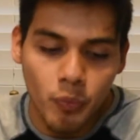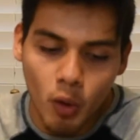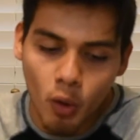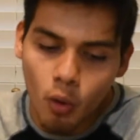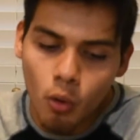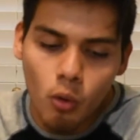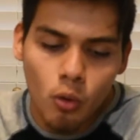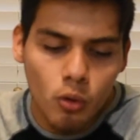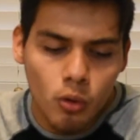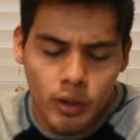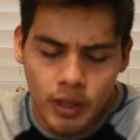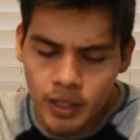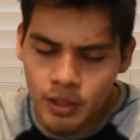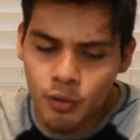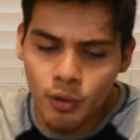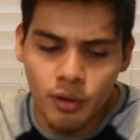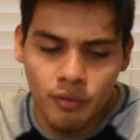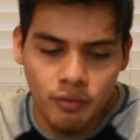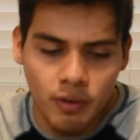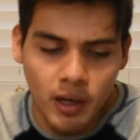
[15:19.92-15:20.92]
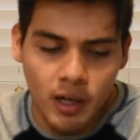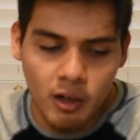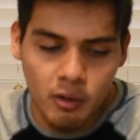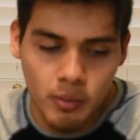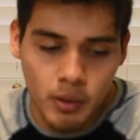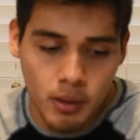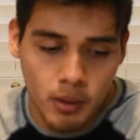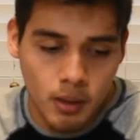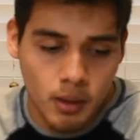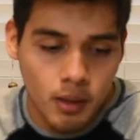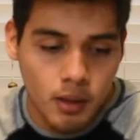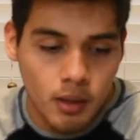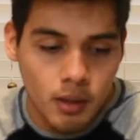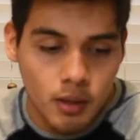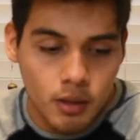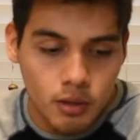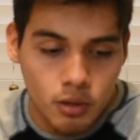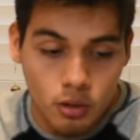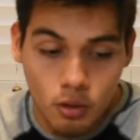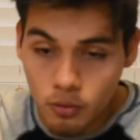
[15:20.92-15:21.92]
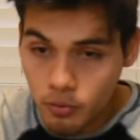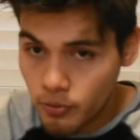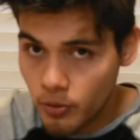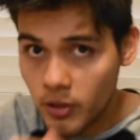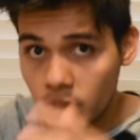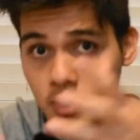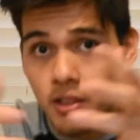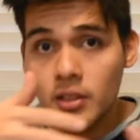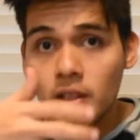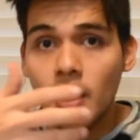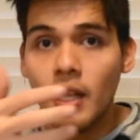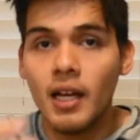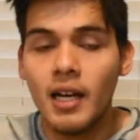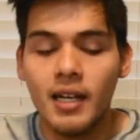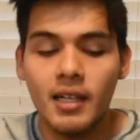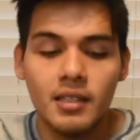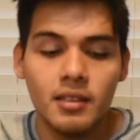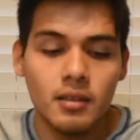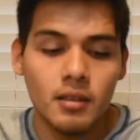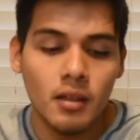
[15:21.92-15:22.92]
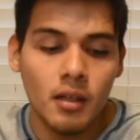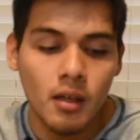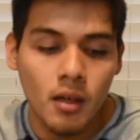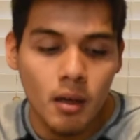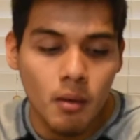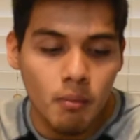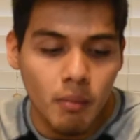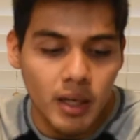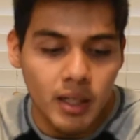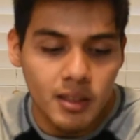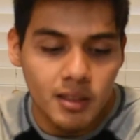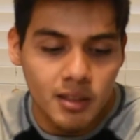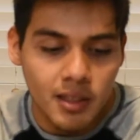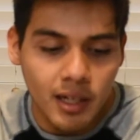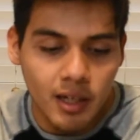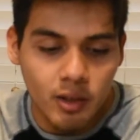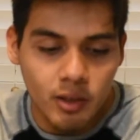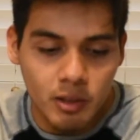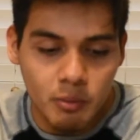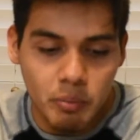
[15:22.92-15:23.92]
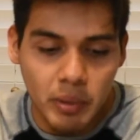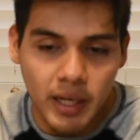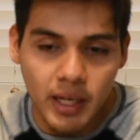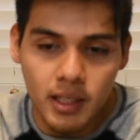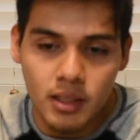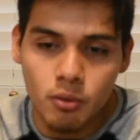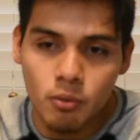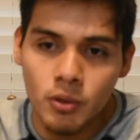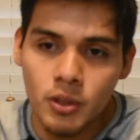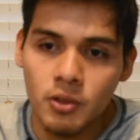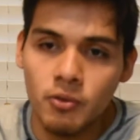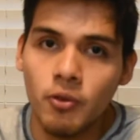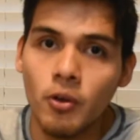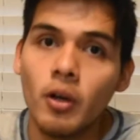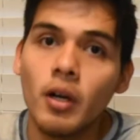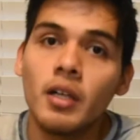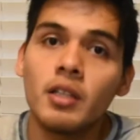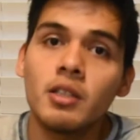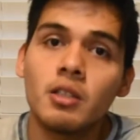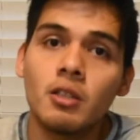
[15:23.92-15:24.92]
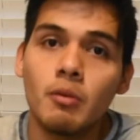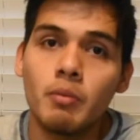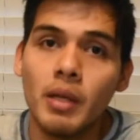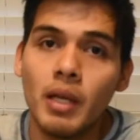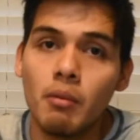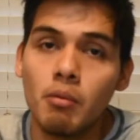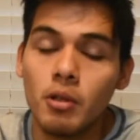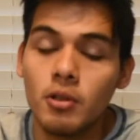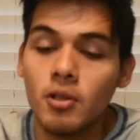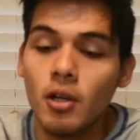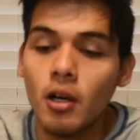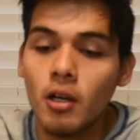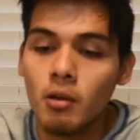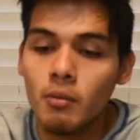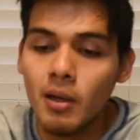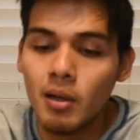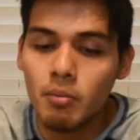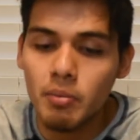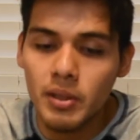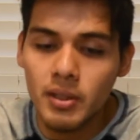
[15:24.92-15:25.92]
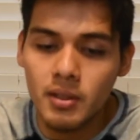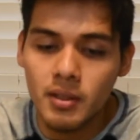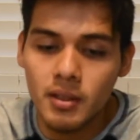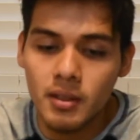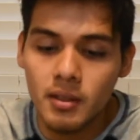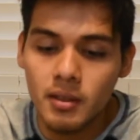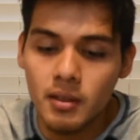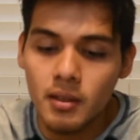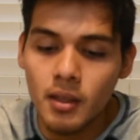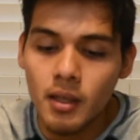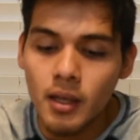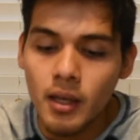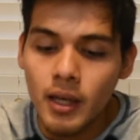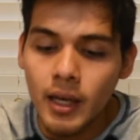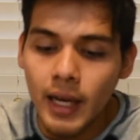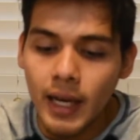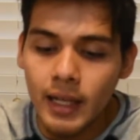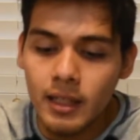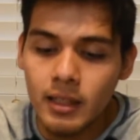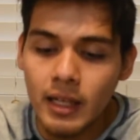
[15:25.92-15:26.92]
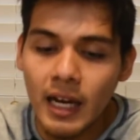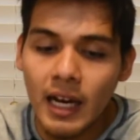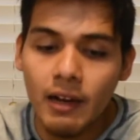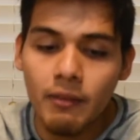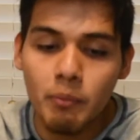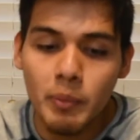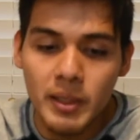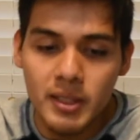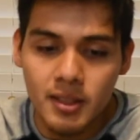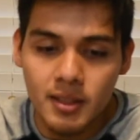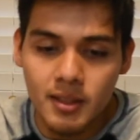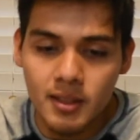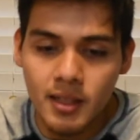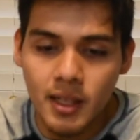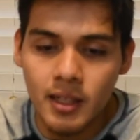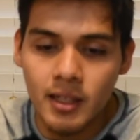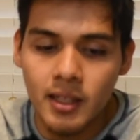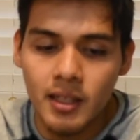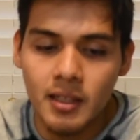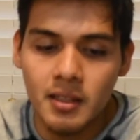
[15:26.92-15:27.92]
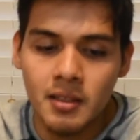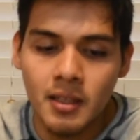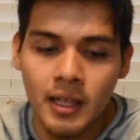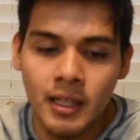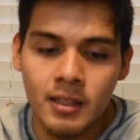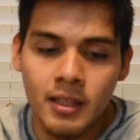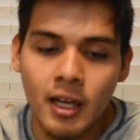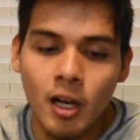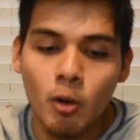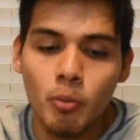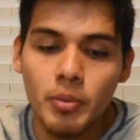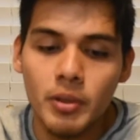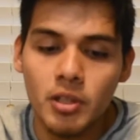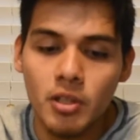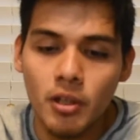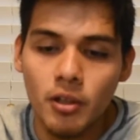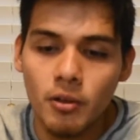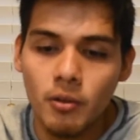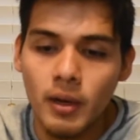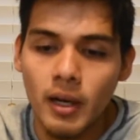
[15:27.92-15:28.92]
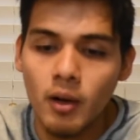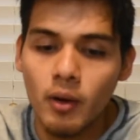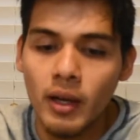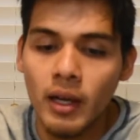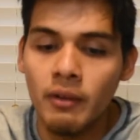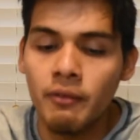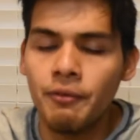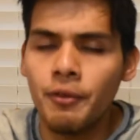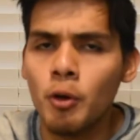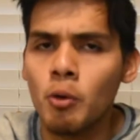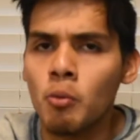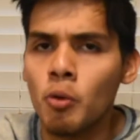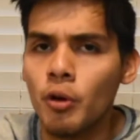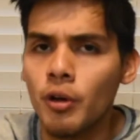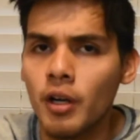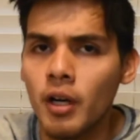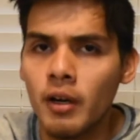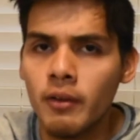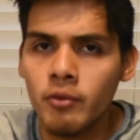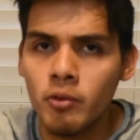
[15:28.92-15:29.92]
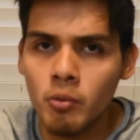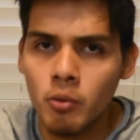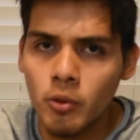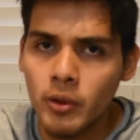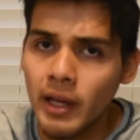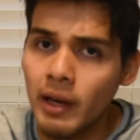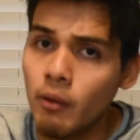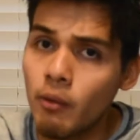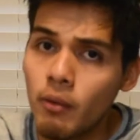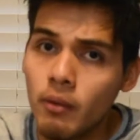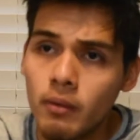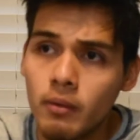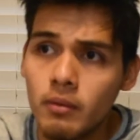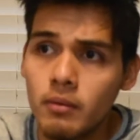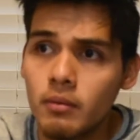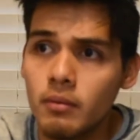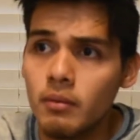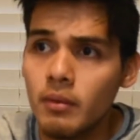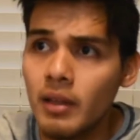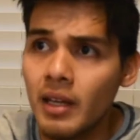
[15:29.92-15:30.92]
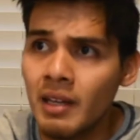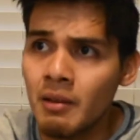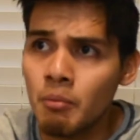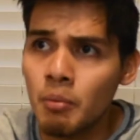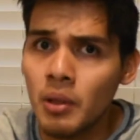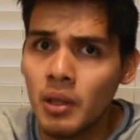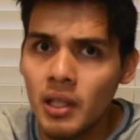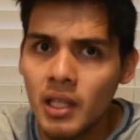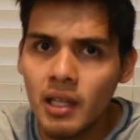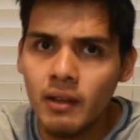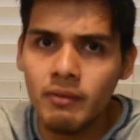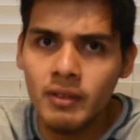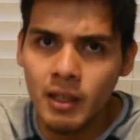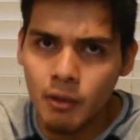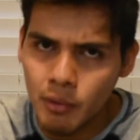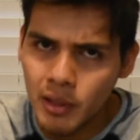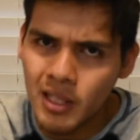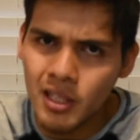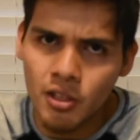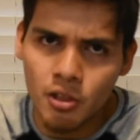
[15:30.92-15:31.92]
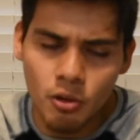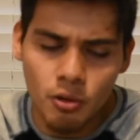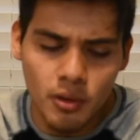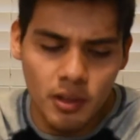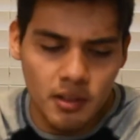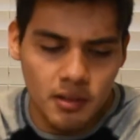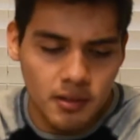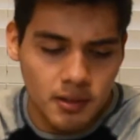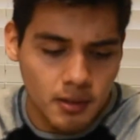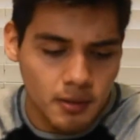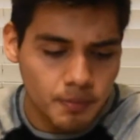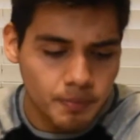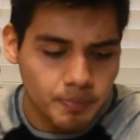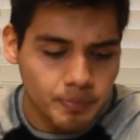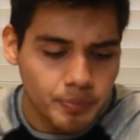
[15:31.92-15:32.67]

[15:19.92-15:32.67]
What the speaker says: or in your environment. So for this class, my desired impact was for us to be able to talk about business and to have business ideas and to help each other out and feel more comfortable that and believe that we can do this.